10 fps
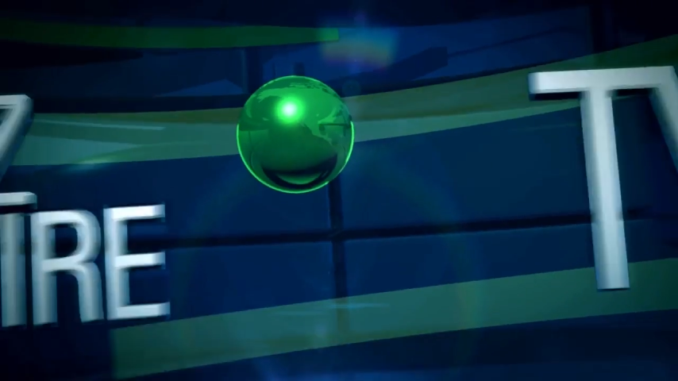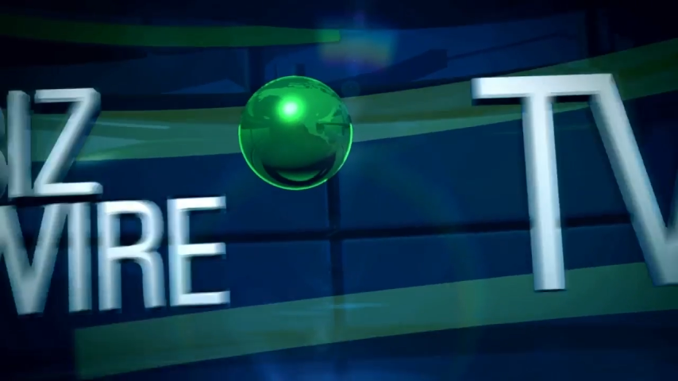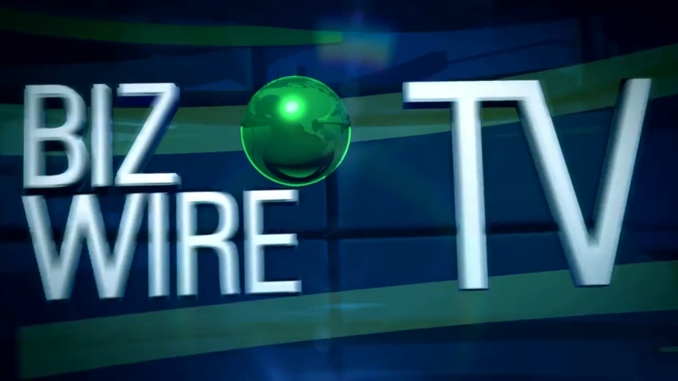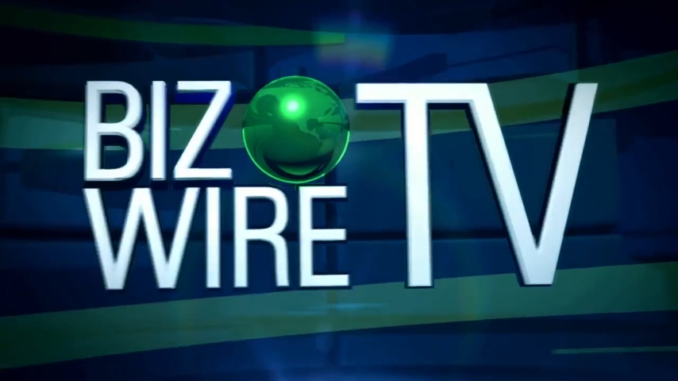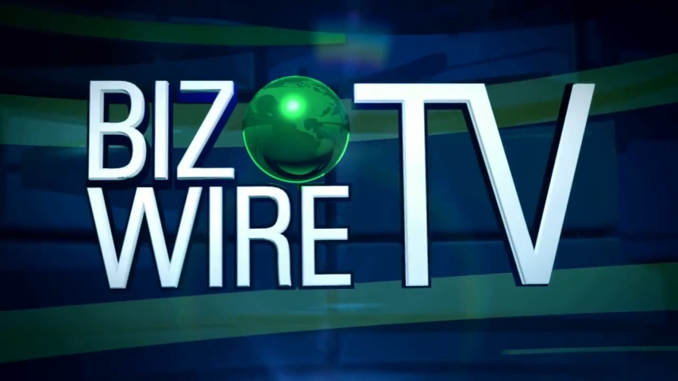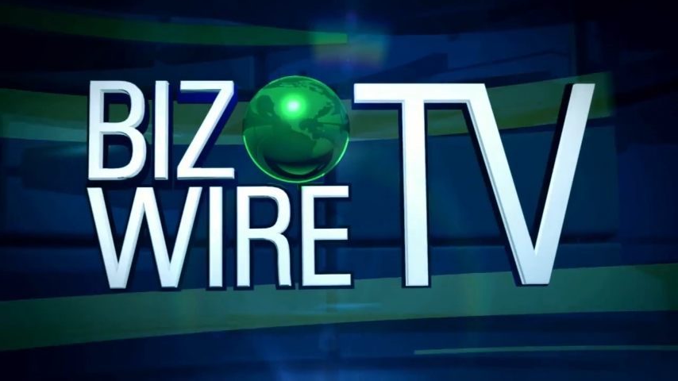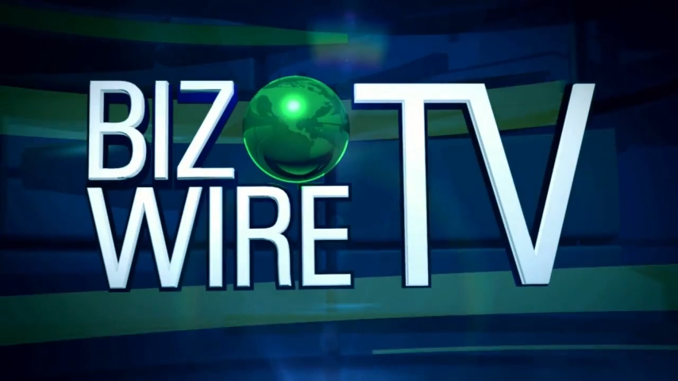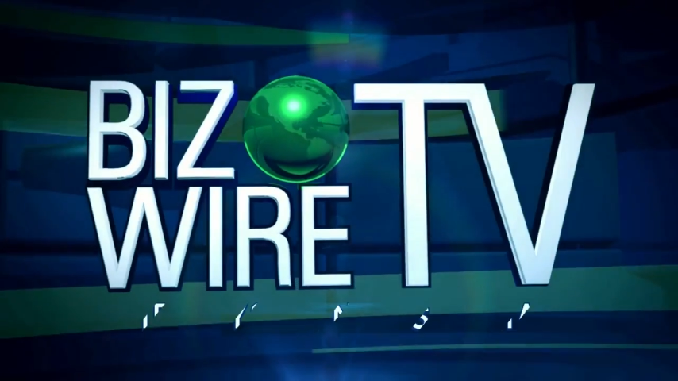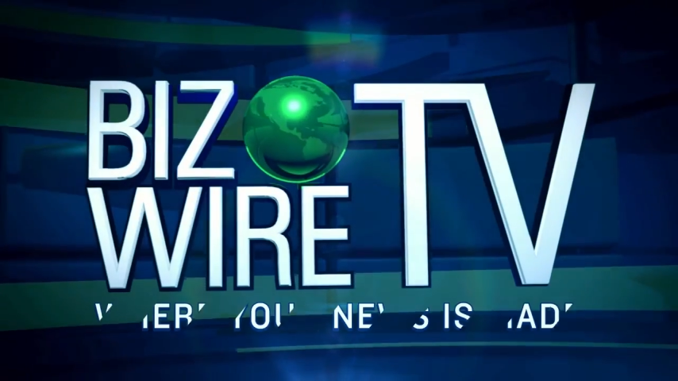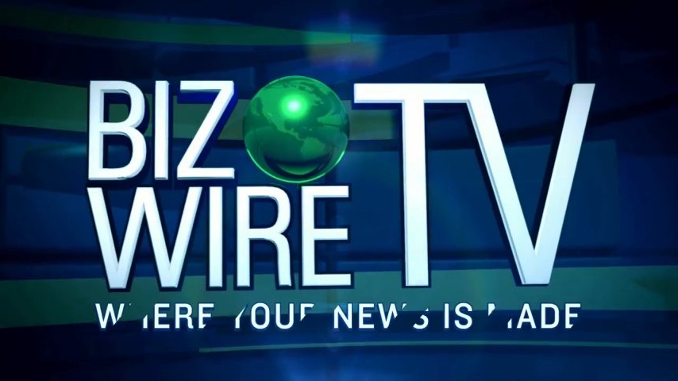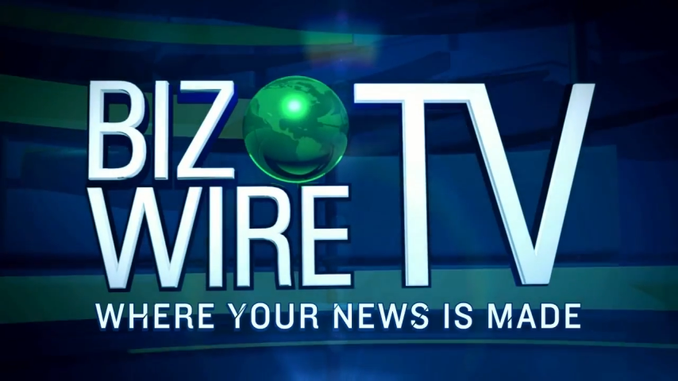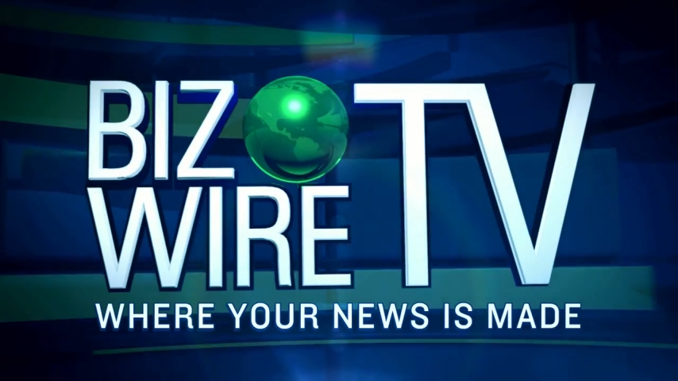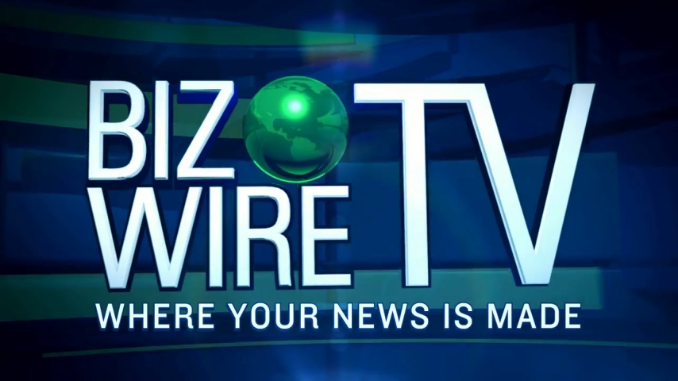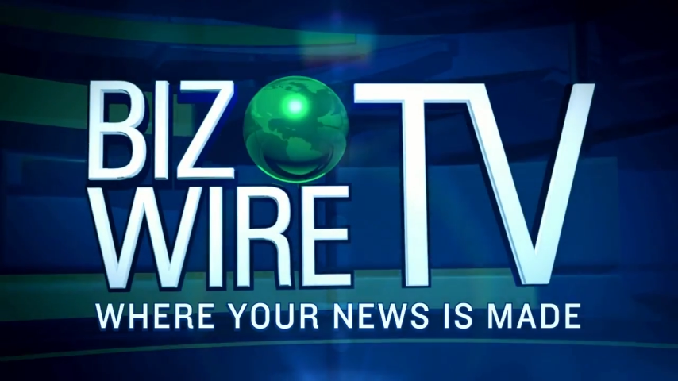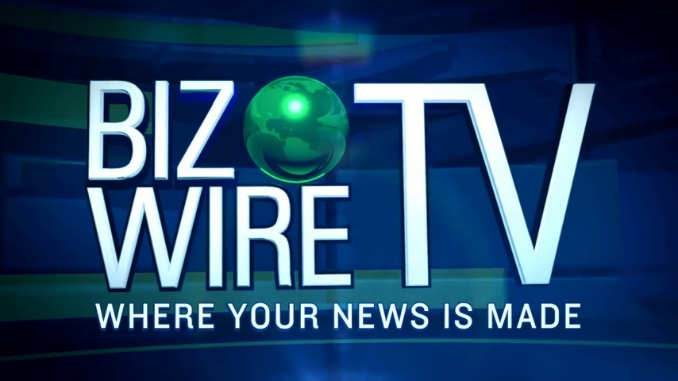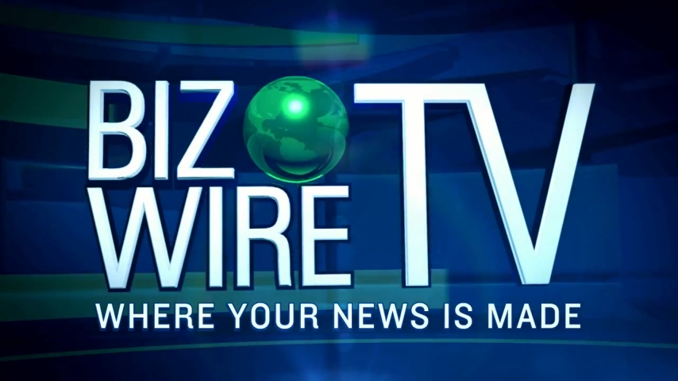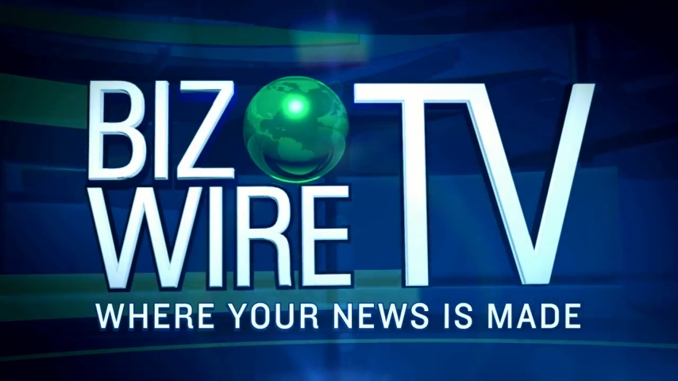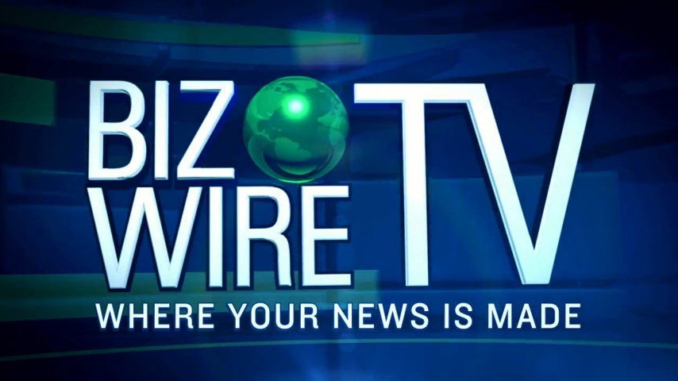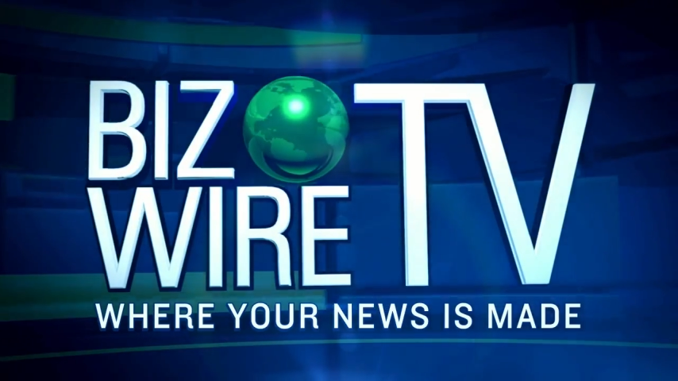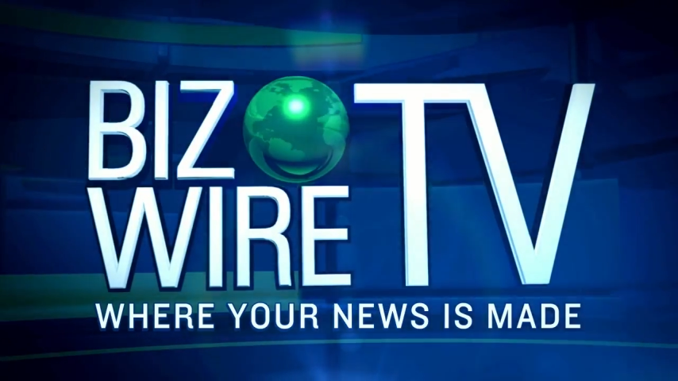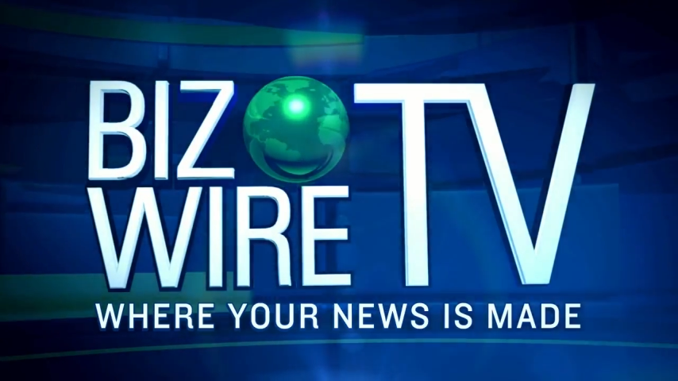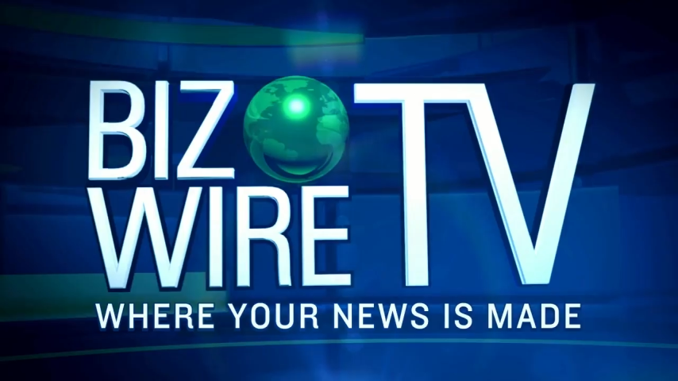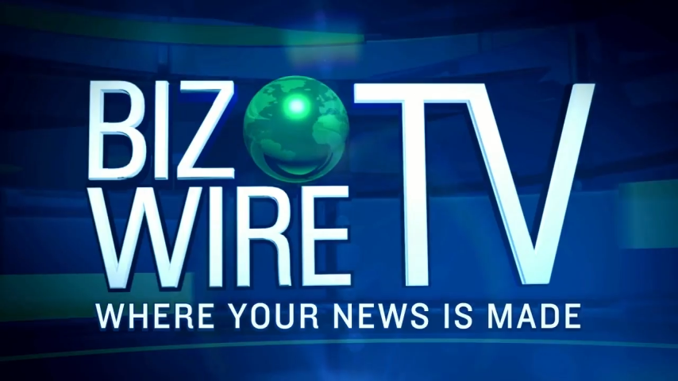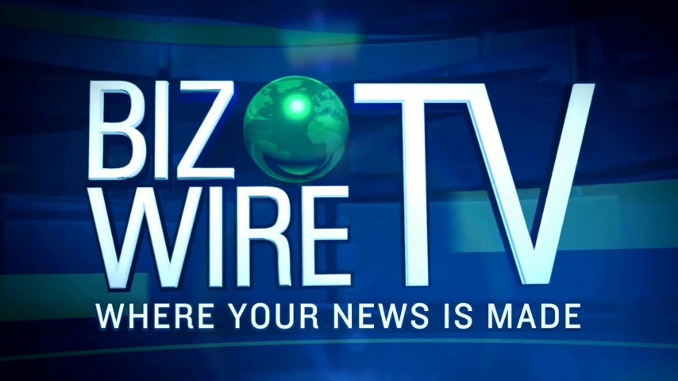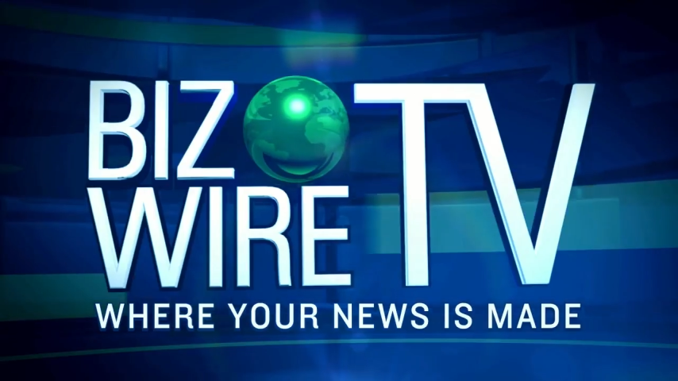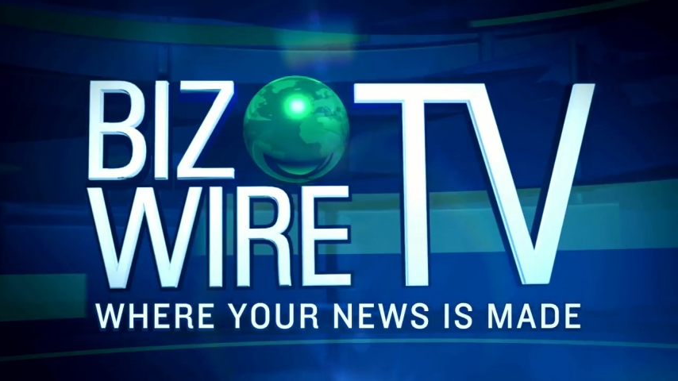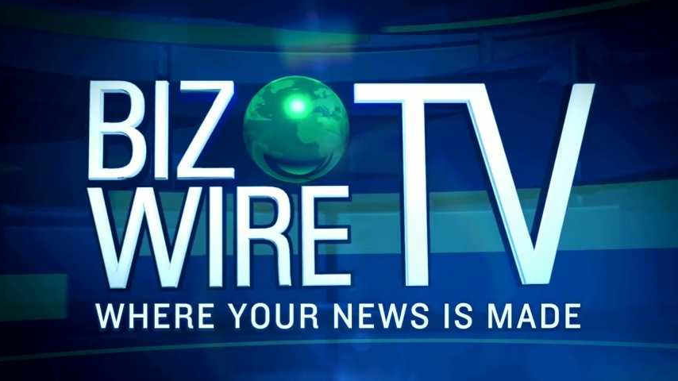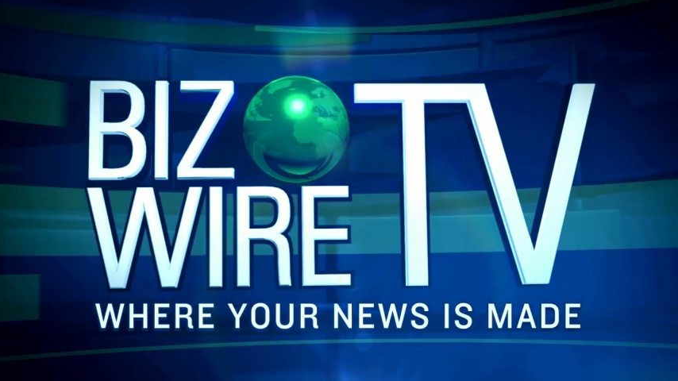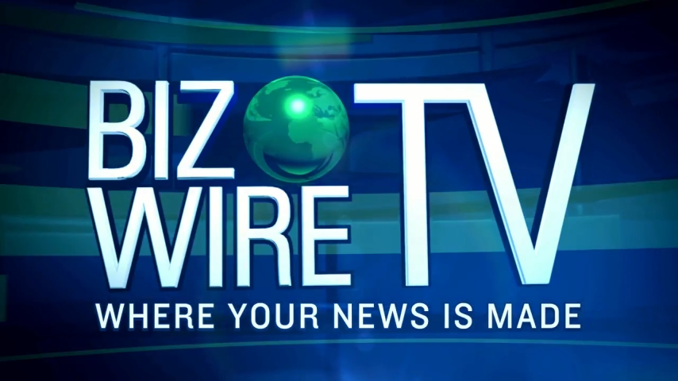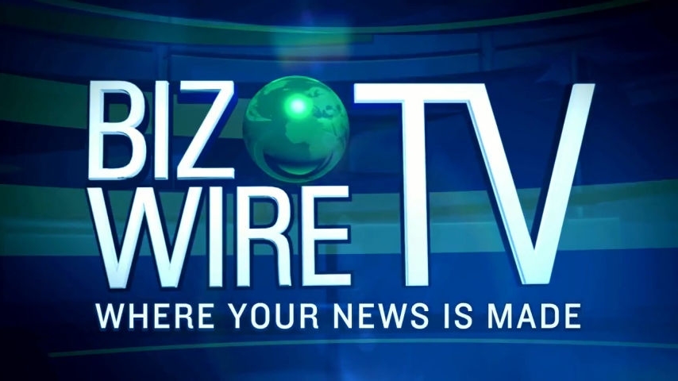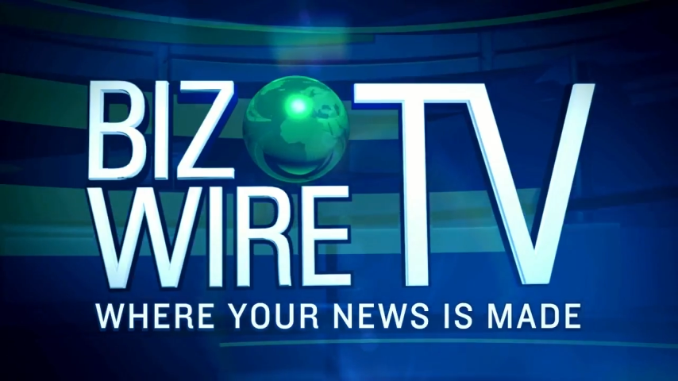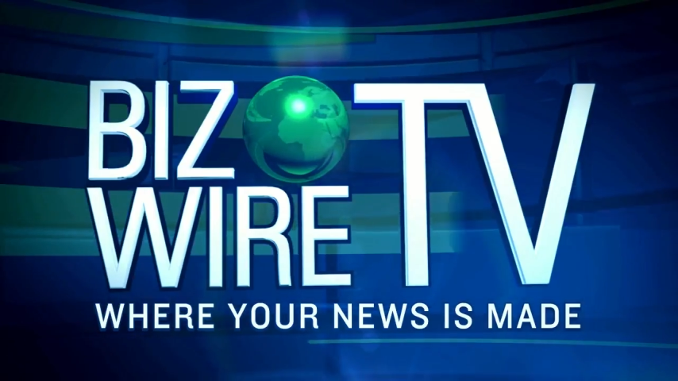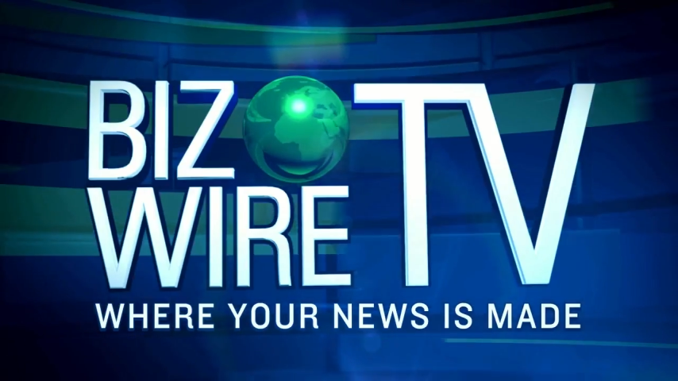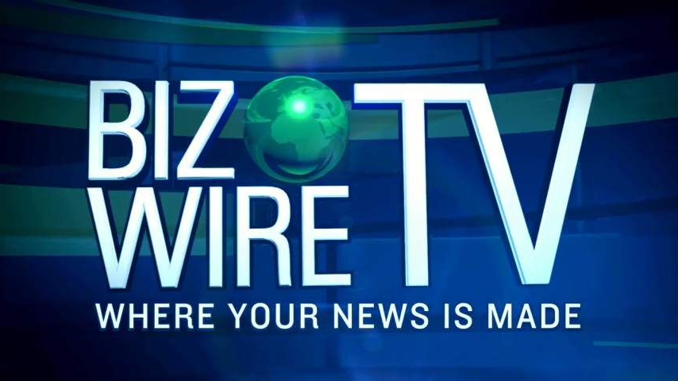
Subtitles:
(no speaker visible)